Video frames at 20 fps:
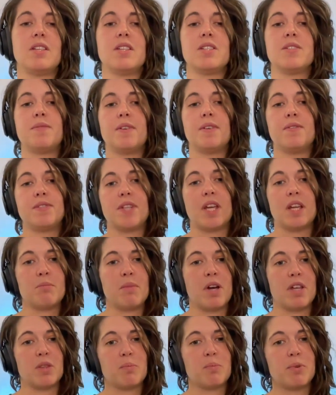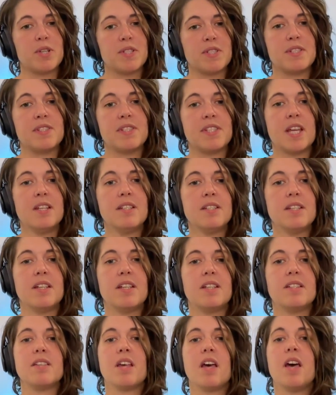this 15 month prison
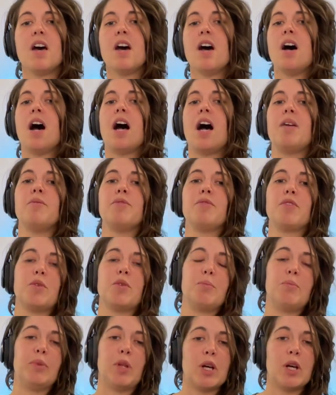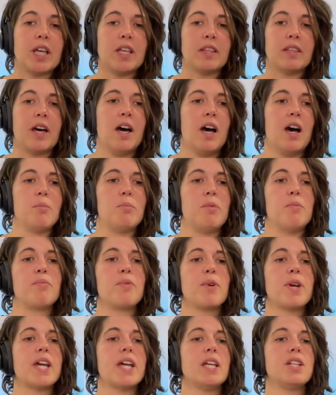sentence. Um, for blocking the harbour
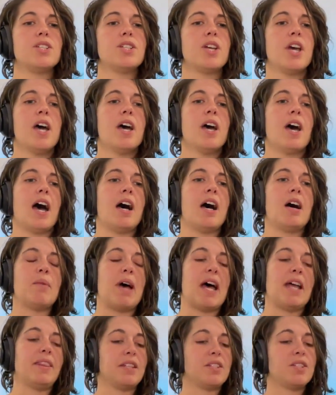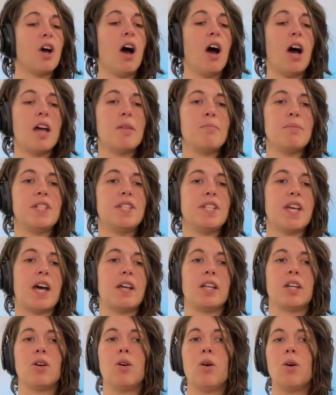bridge. Um, at the time, the
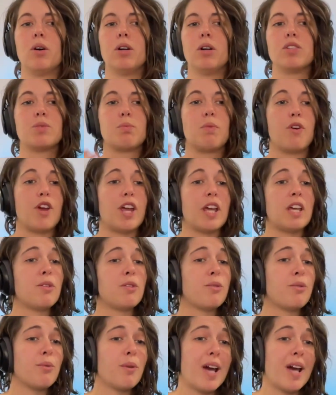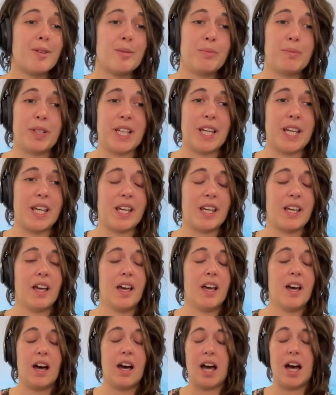Downing courts were incredibly,
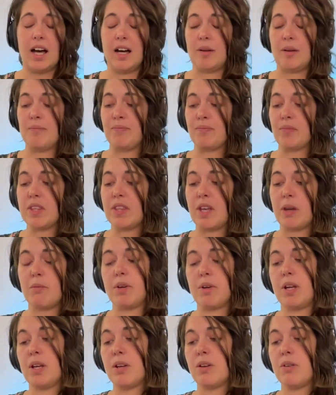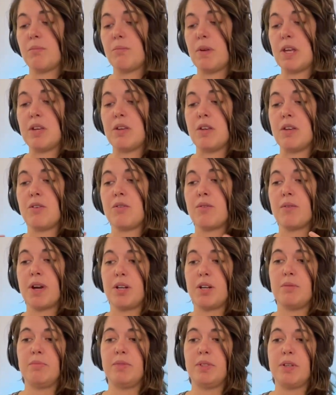um, they were in, being
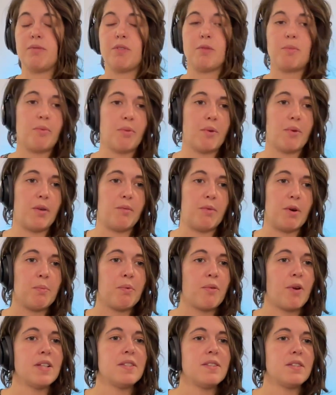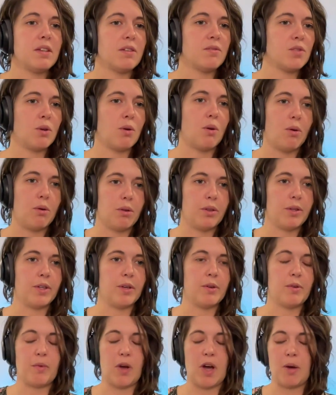incredibly rep- uh, repressive to all
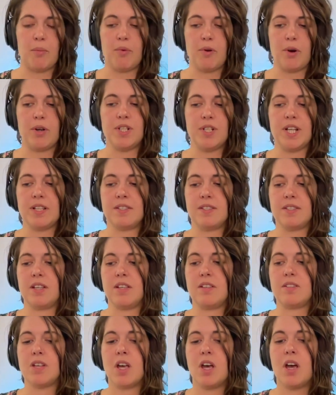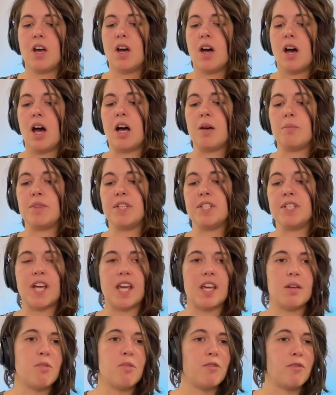the uh, protesters um, the
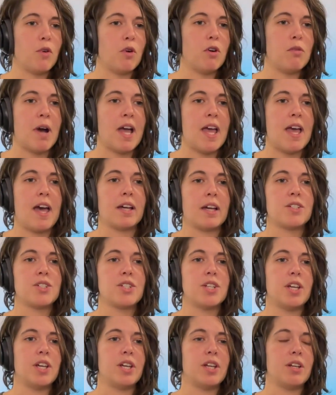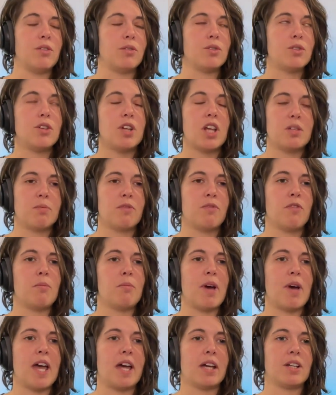day before my action or two days before
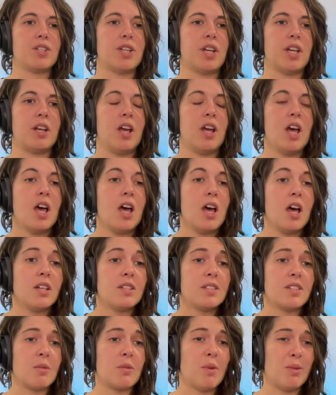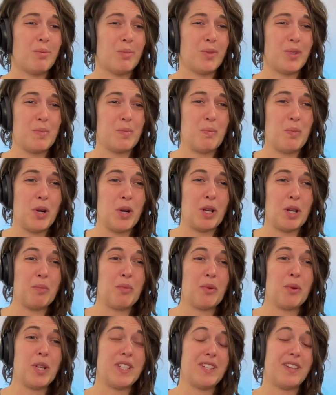my action, someone was put in
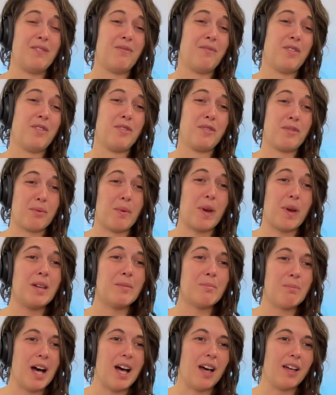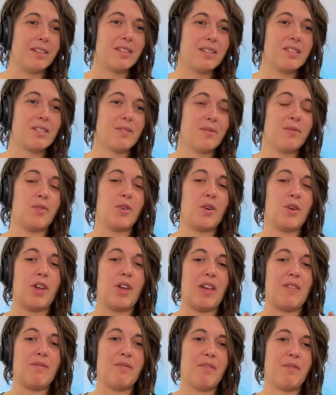prison for three months for
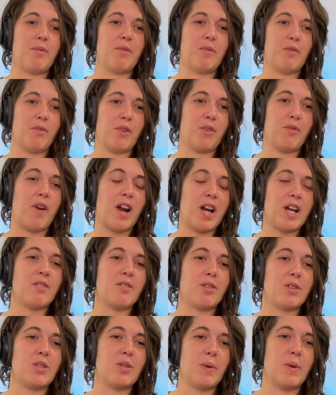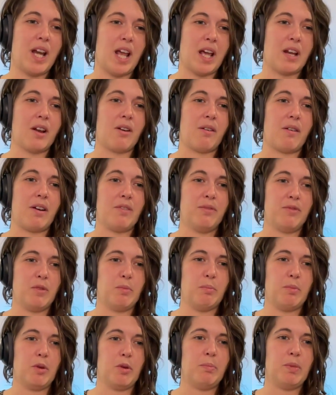for running onto an NRL
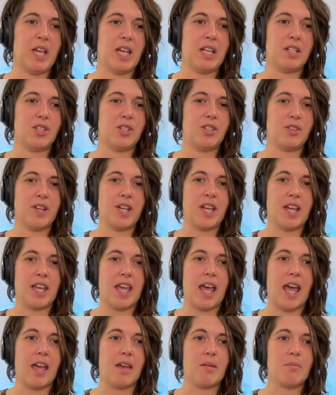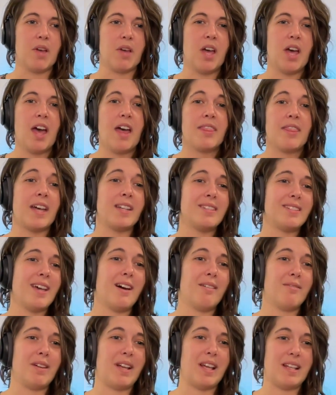football pitch during a game. That's
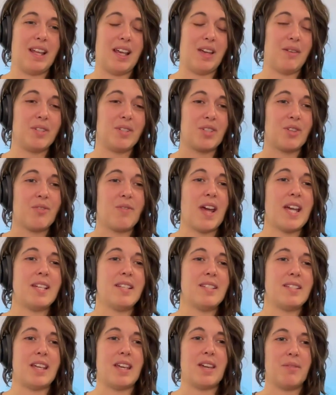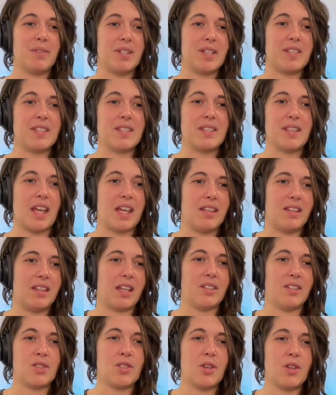how it, it was crazy. It was that
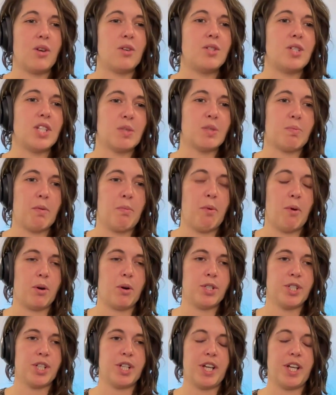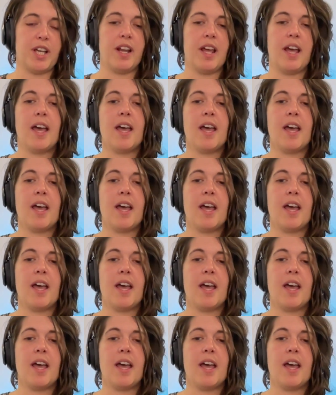like so disproportionate.